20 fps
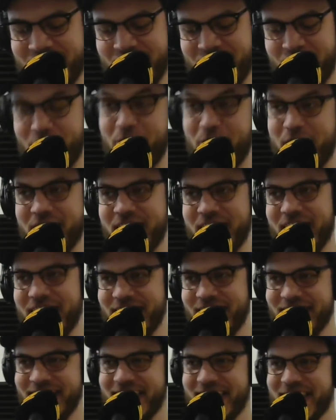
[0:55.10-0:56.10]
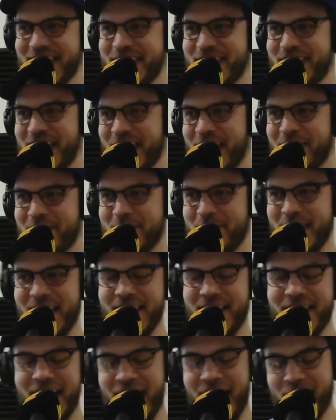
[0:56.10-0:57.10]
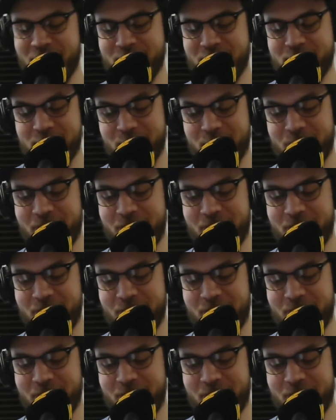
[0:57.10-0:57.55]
freely instead of me having to